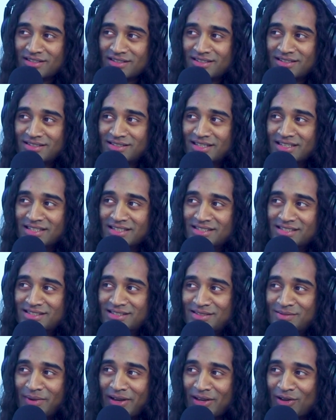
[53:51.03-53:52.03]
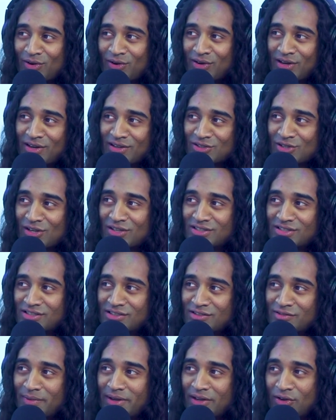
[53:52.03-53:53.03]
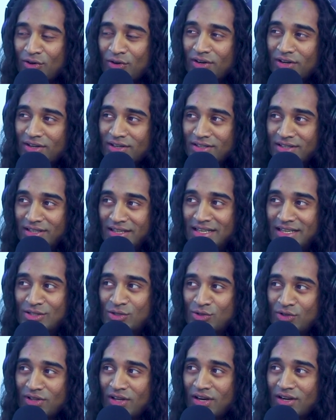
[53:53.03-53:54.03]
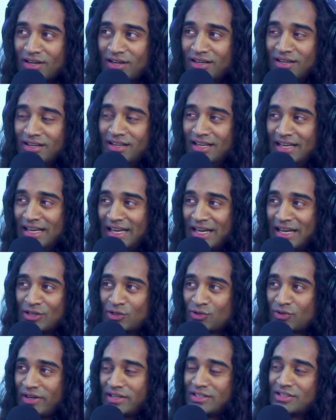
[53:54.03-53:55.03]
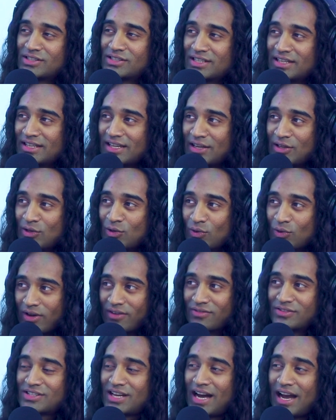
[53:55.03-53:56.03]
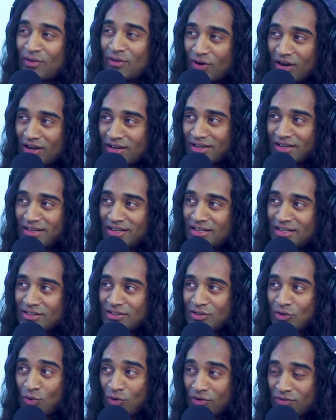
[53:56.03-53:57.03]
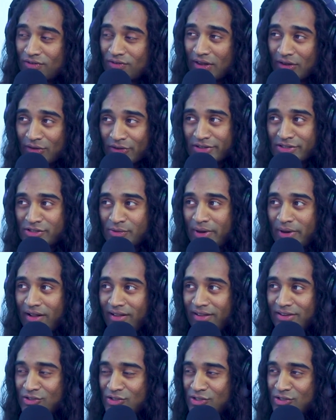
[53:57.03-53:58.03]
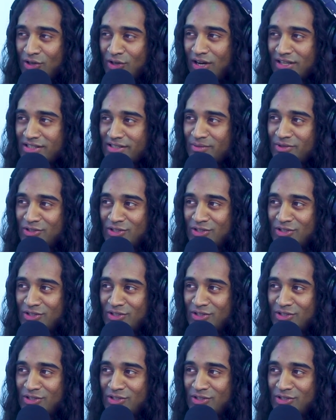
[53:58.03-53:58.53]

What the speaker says: since my career, genesis of my career in Sri Lanka. And it's great to see that you have skyrocketed in your field as well. And it's just awesome to just